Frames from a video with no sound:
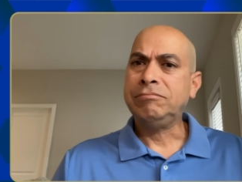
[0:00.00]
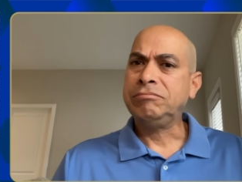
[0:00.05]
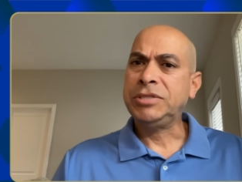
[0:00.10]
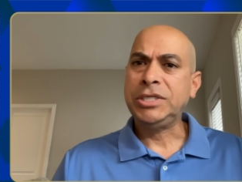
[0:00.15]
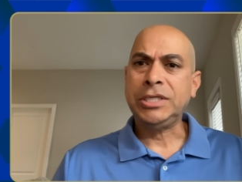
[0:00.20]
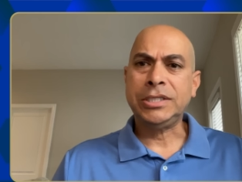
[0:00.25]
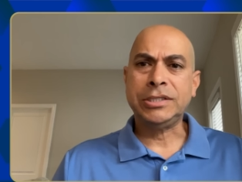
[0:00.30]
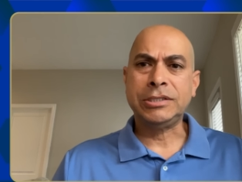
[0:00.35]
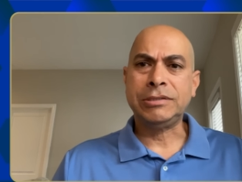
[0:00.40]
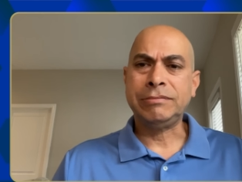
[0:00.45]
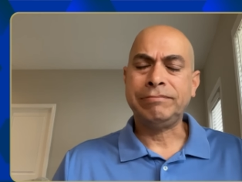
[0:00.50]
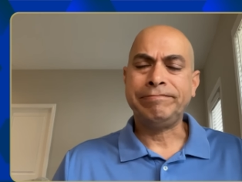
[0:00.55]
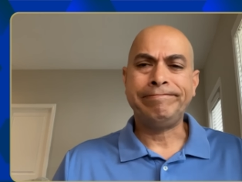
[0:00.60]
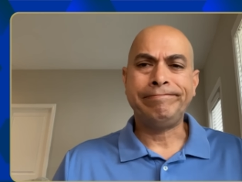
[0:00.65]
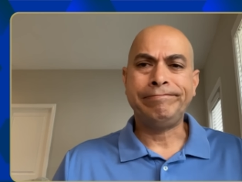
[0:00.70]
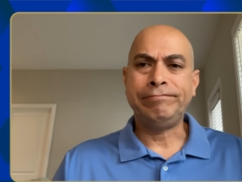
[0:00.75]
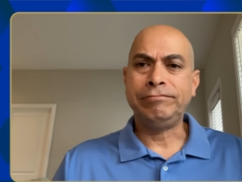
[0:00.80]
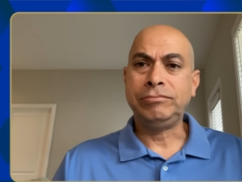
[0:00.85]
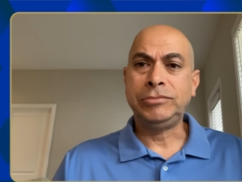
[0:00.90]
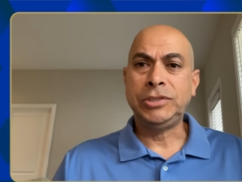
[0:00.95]
just
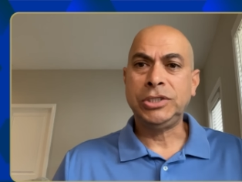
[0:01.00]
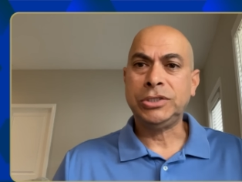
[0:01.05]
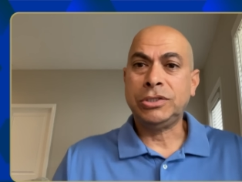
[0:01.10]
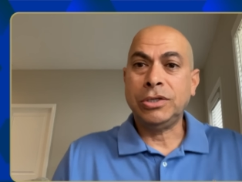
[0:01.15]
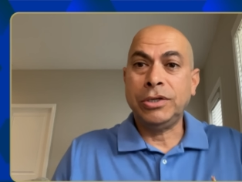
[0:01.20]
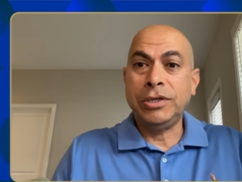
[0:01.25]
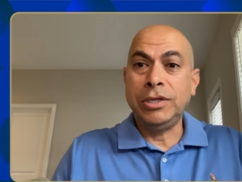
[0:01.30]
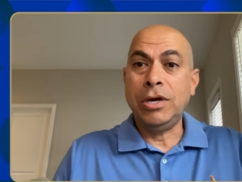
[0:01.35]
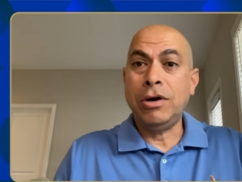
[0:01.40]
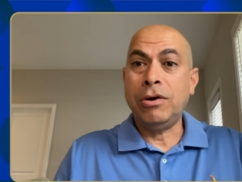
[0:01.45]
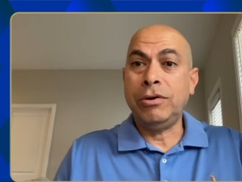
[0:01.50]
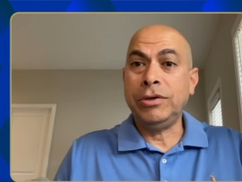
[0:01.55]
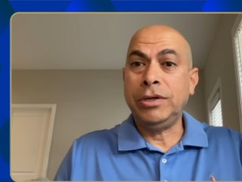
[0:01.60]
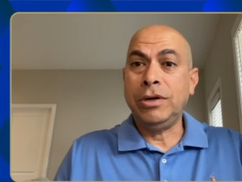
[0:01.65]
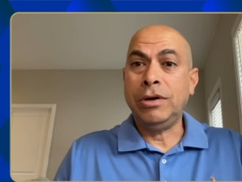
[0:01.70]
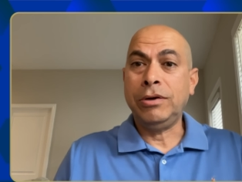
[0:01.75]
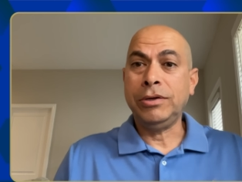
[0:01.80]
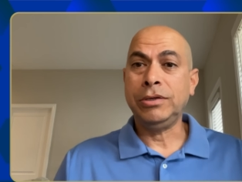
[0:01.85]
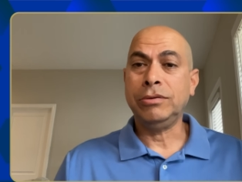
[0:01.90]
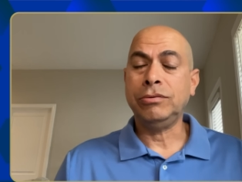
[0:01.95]
so you know
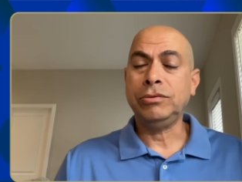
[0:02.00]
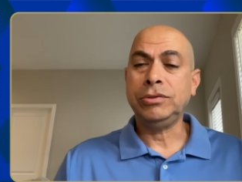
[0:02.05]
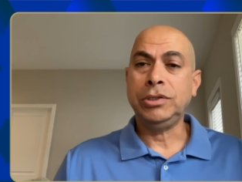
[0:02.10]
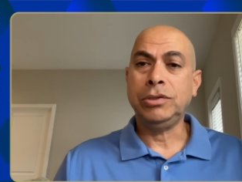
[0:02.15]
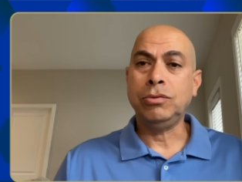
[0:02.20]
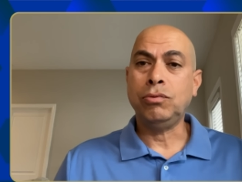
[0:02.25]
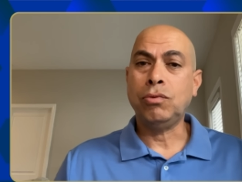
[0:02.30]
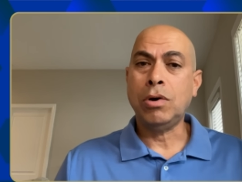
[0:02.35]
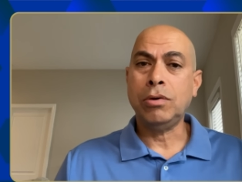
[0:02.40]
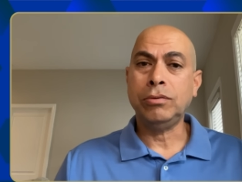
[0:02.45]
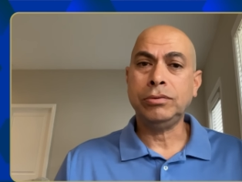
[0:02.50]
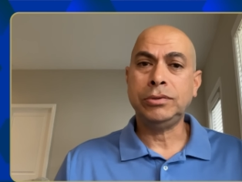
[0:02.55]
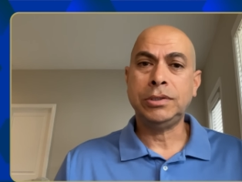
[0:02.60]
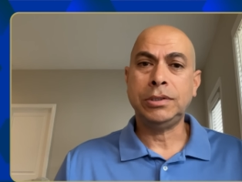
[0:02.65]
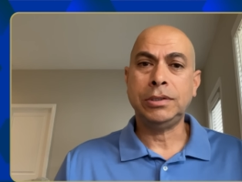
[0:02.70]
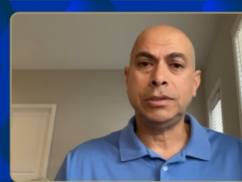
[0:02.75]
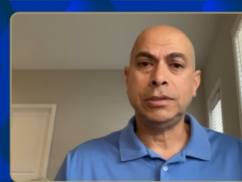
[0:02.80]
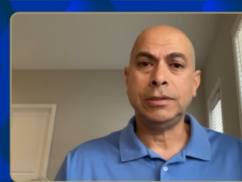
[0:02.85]
you won't